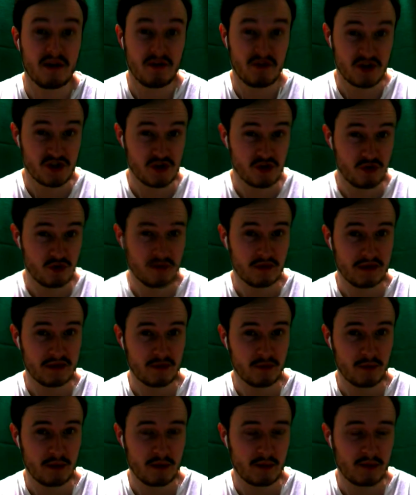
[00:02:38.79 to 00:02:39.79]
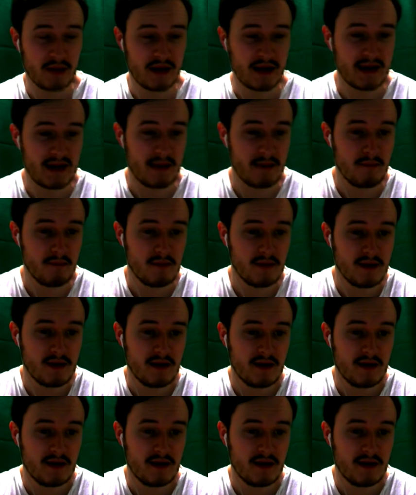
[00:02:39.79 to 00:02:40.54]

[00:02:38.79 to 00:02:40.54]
the original LittleBigPlanet game.